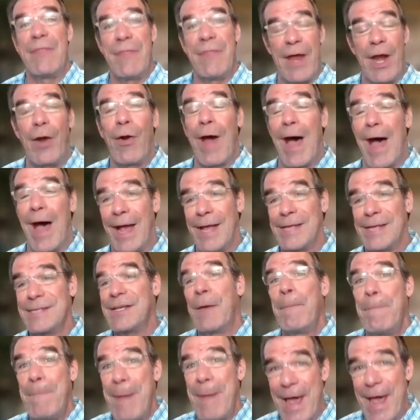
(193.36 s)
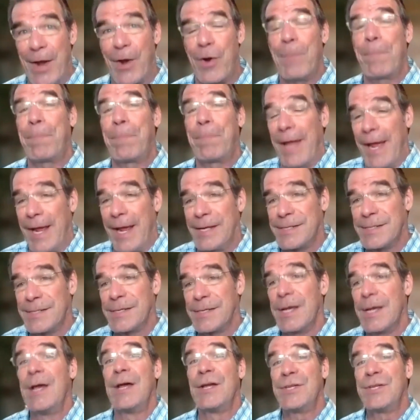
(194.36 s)
in their eyes, a better place
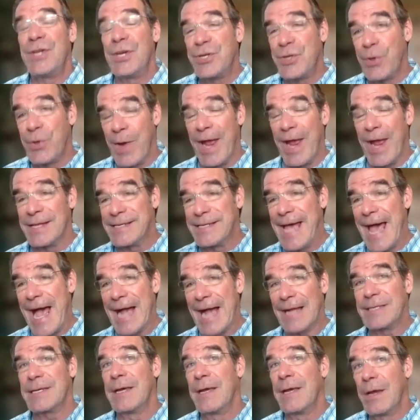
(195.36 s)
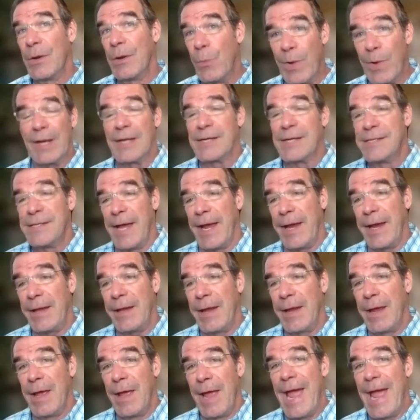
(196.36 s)
to transact real
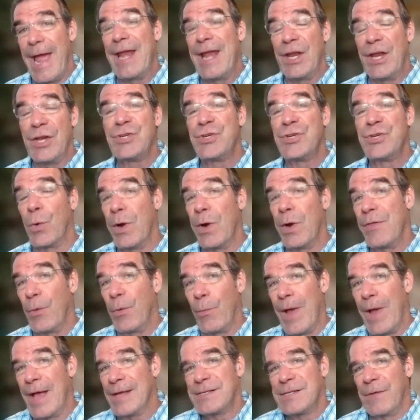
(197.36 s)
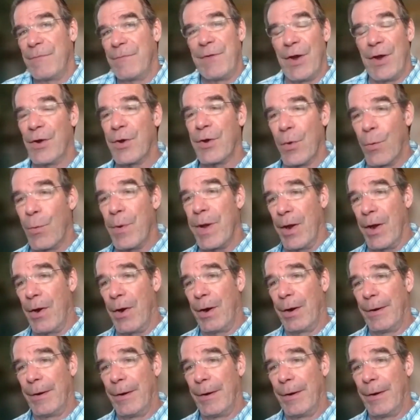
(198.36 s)
estate and enjoy the rest of their career.